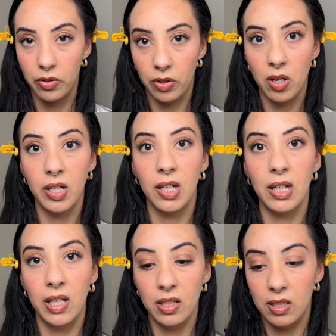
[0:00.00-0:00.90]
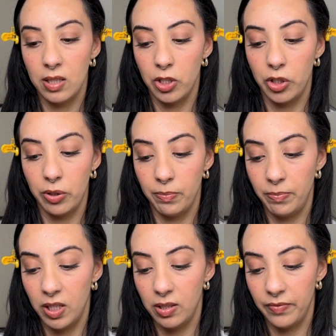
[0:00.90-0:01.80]
So on a clean
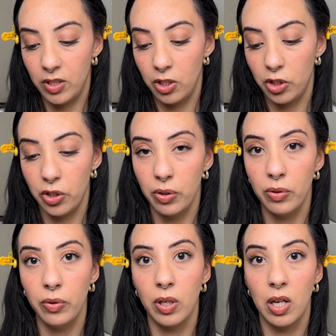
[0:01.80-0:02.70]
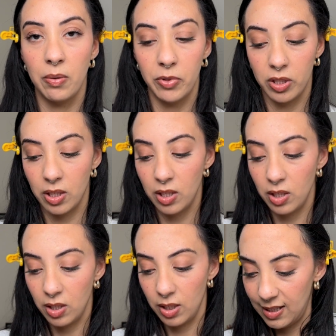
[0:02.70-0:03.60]
piece of tissue, I'm just
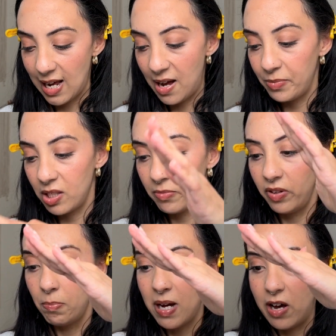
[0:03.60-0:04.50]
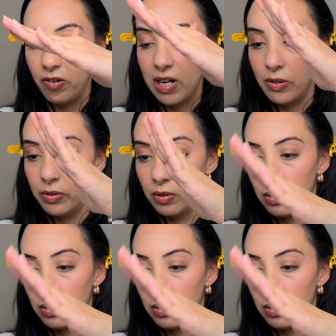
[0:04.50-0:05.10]
gonna tap some of the powder out.